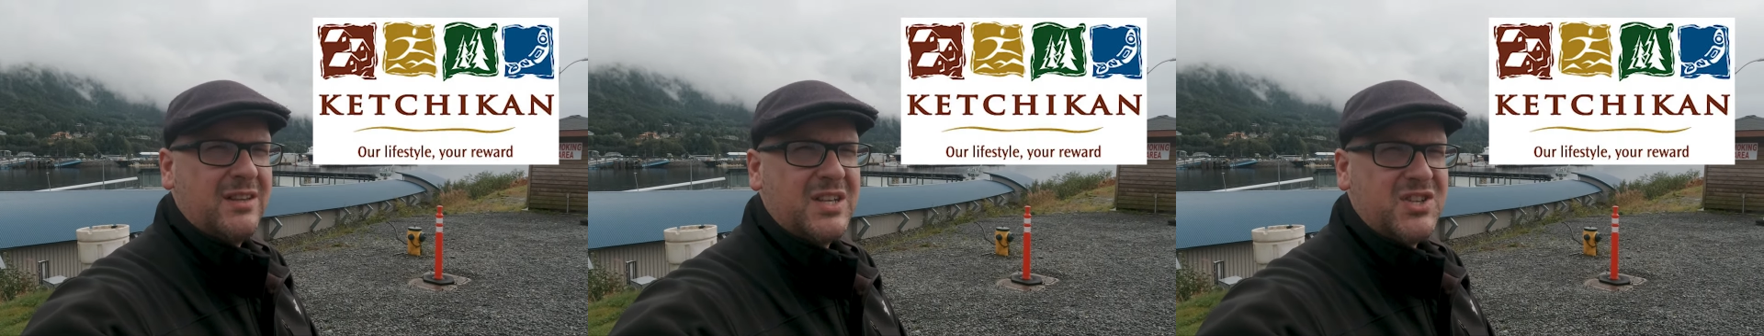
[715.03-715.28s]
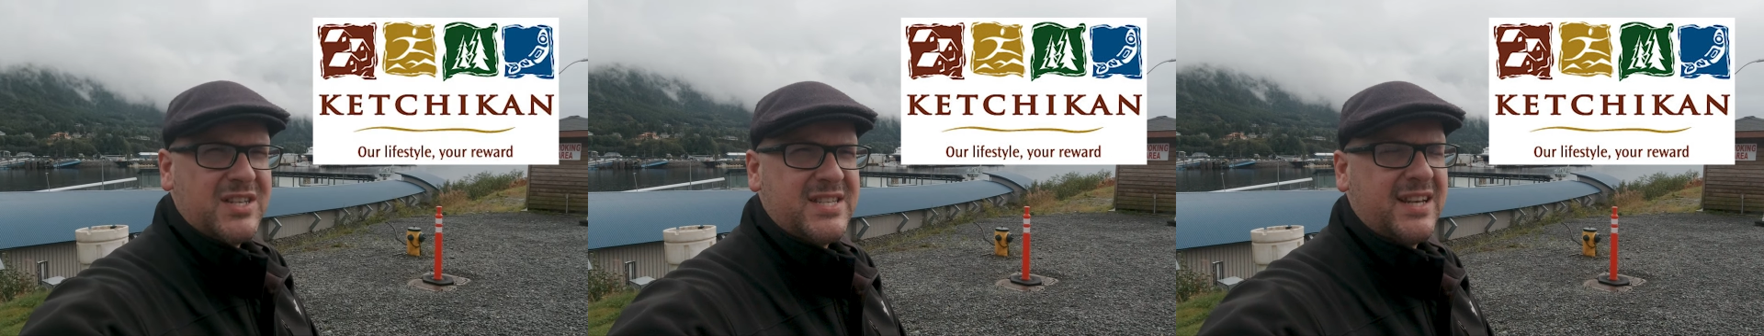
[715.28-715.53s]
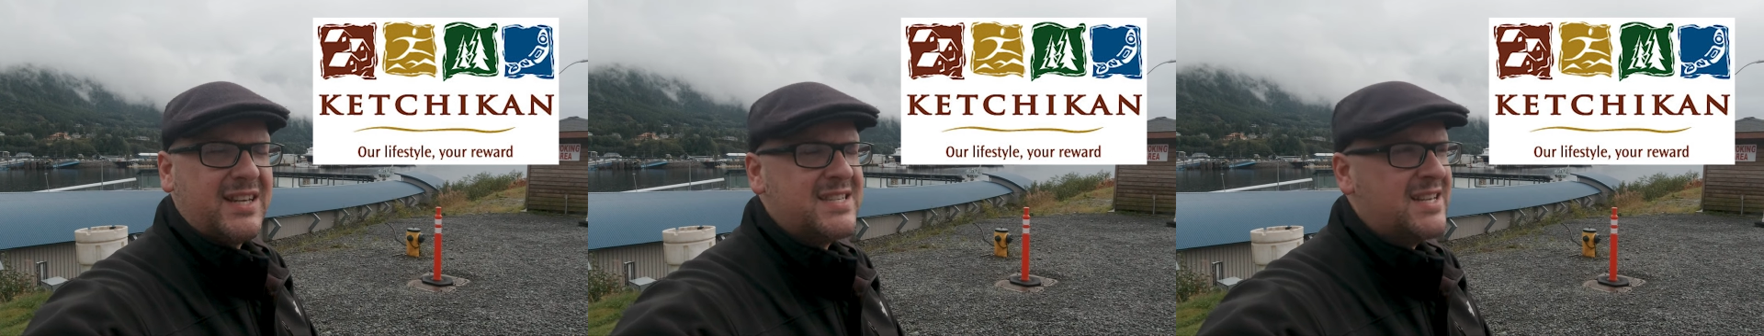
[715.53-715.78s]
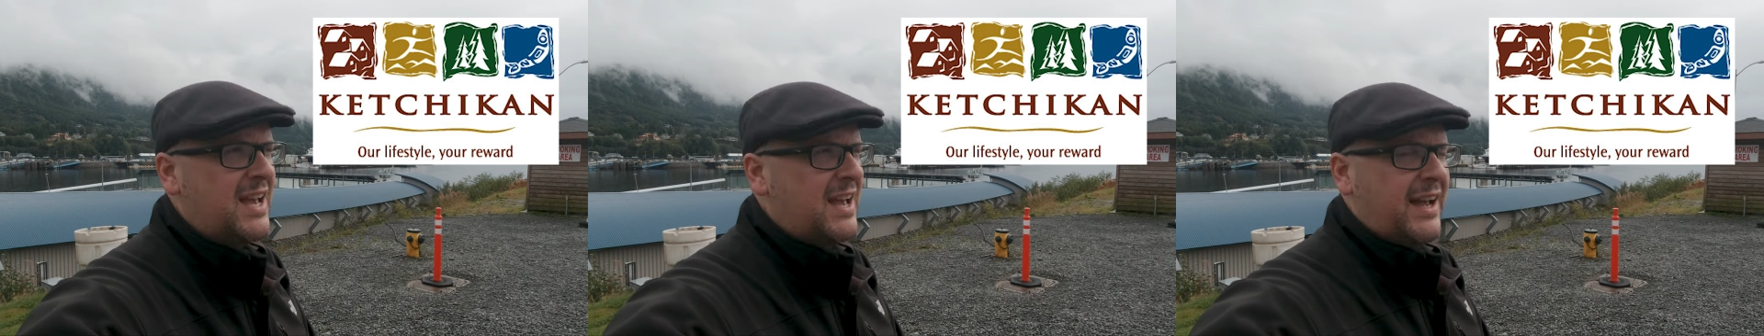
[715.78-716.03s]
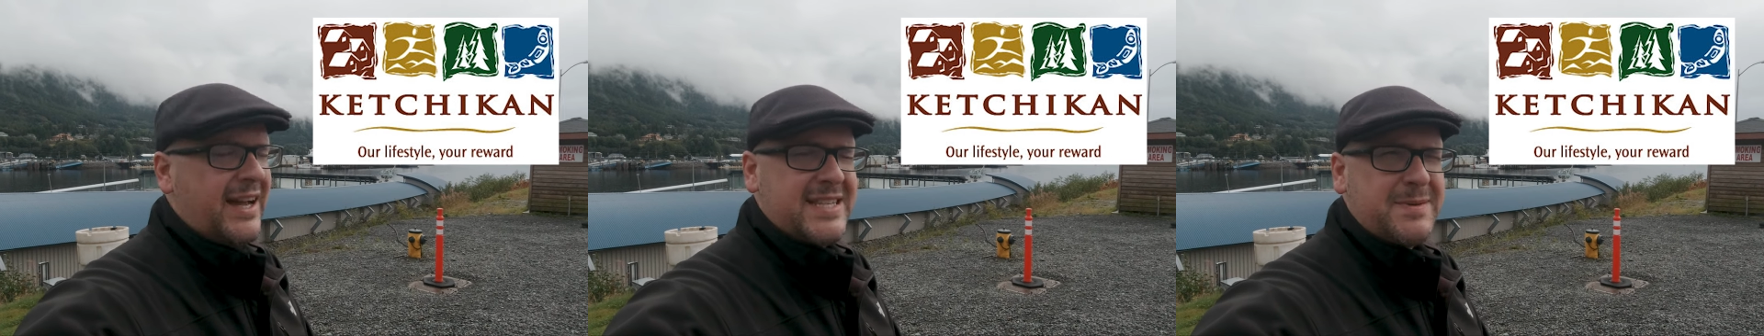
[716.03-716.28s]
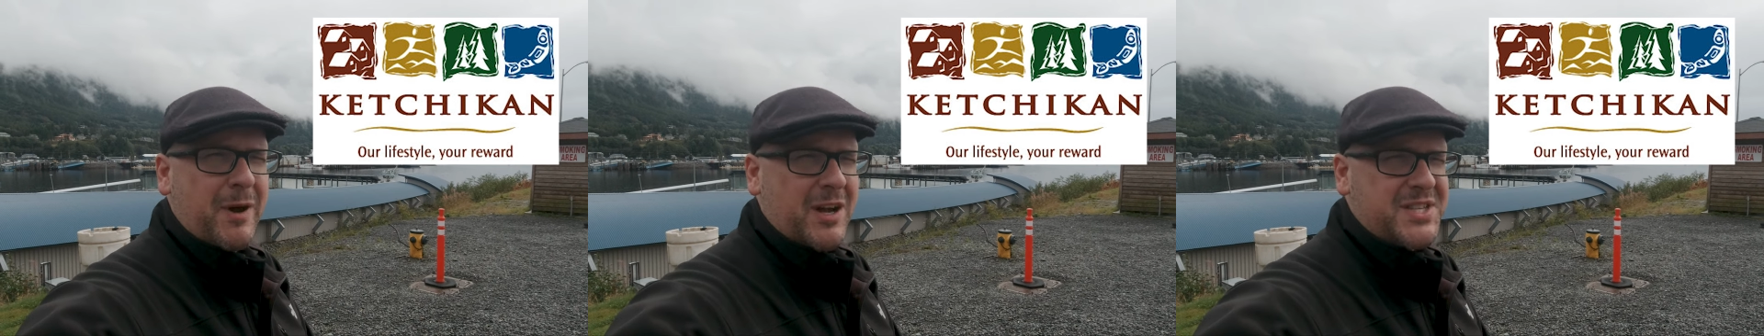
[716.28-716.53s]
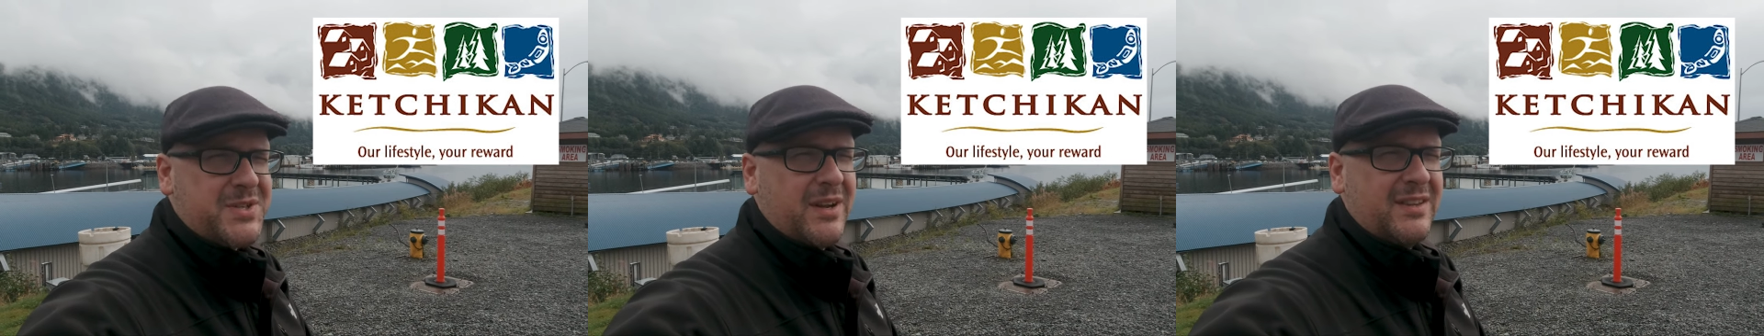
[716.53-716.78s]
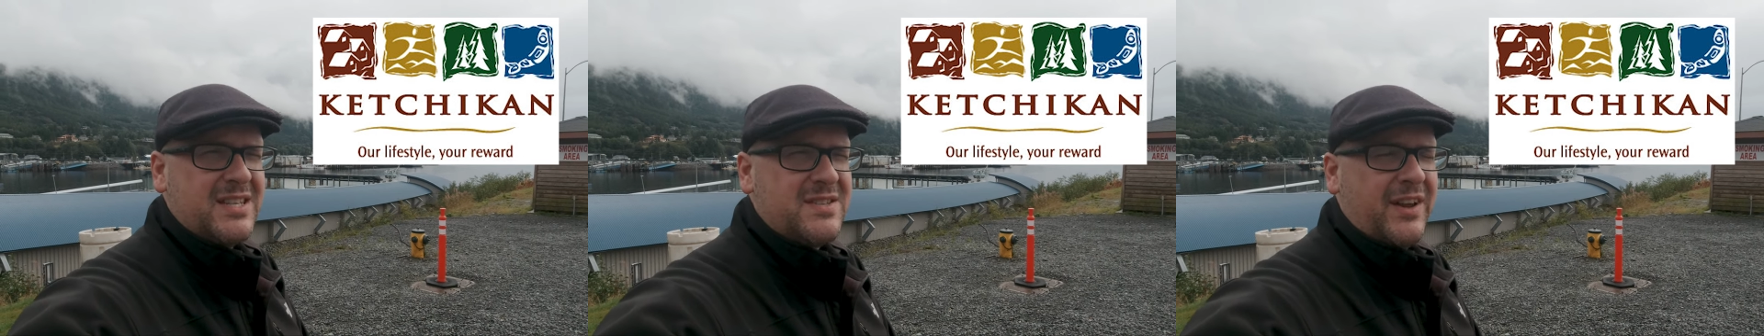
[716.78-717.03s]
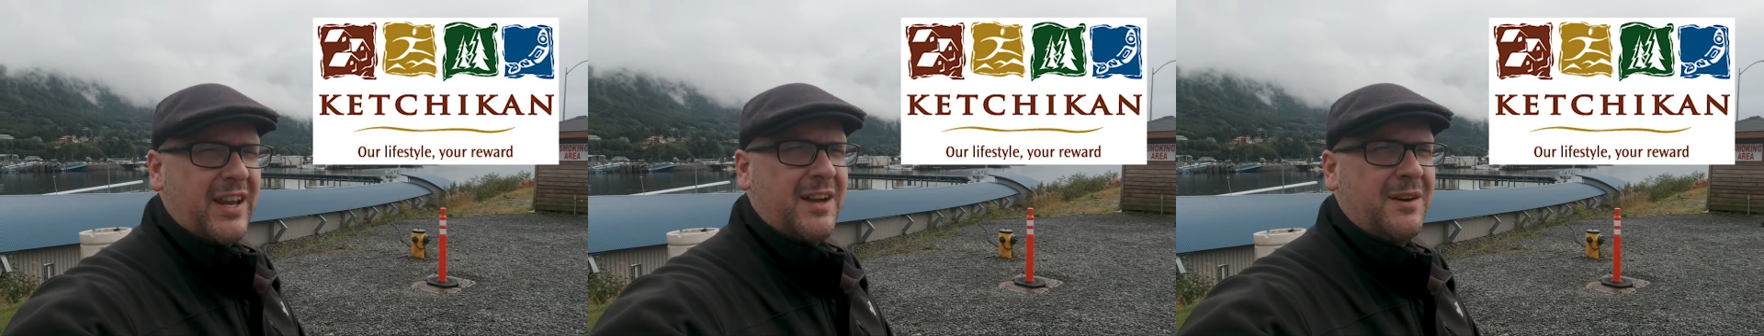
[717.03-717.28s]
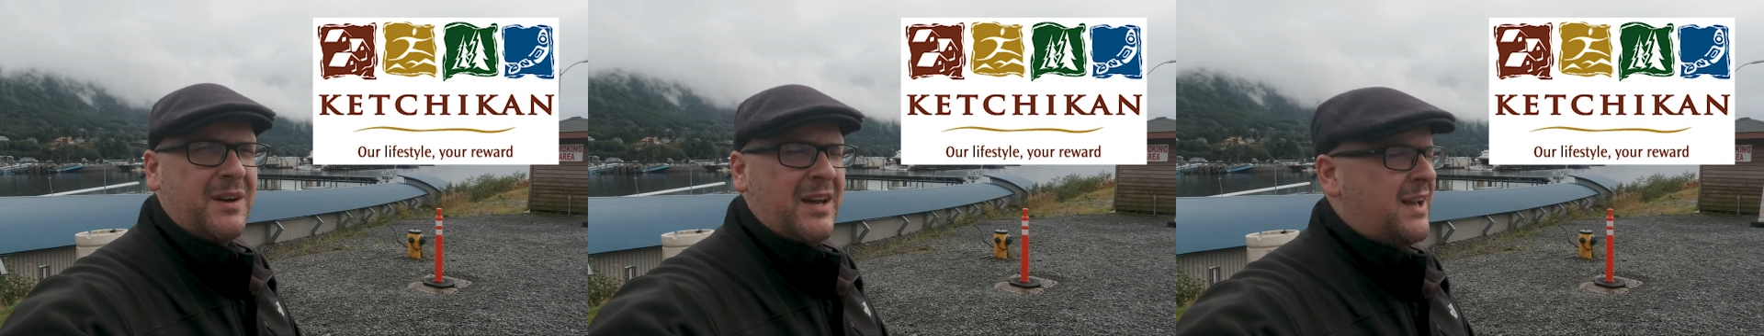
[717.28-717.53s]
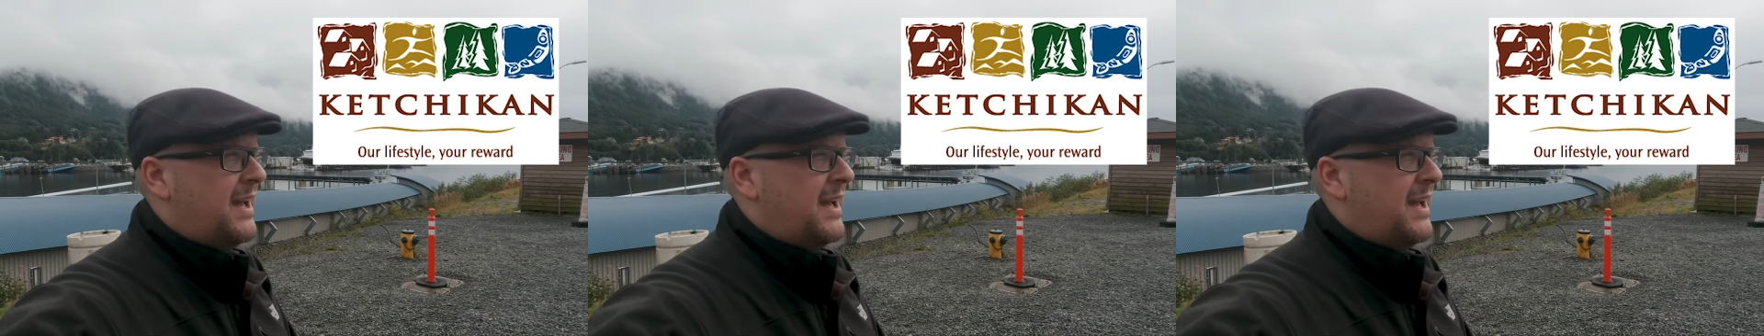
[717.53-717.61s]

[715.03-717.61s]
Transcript: the logistics and sponsoring this video.